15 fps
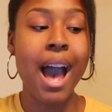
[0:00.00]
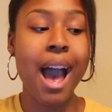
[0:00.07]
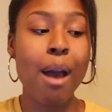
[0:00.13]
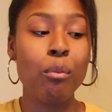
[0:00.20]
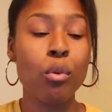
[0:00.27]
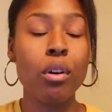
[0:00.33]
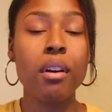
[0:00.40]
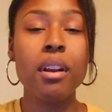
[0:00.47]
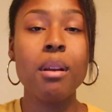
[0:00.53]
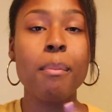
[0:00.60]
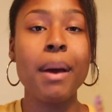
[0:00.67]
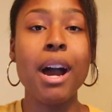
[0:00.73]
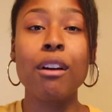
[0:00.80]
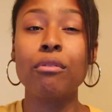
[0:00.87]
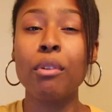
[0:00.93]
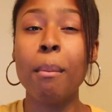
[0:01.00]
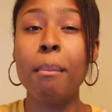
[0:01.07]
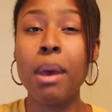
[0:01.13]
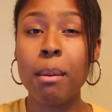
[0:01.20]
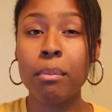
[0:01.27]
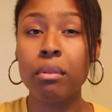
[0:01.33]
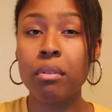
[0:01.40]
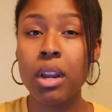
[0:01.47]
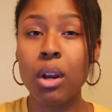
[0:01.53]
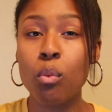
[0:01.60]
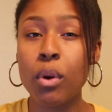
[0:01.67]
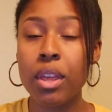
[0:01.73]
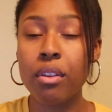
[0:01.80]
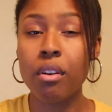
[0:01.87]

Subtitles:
I'm worried about remembering